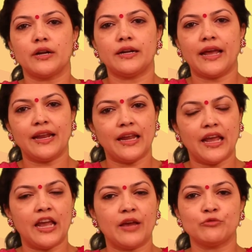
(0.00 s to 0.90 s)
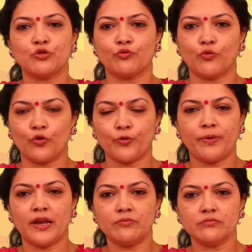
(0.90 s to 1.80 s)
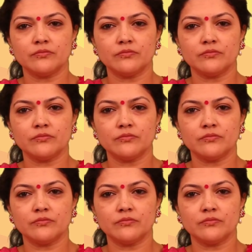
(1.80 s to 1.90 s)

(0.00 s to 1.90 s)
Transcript: 10 am to 4 pm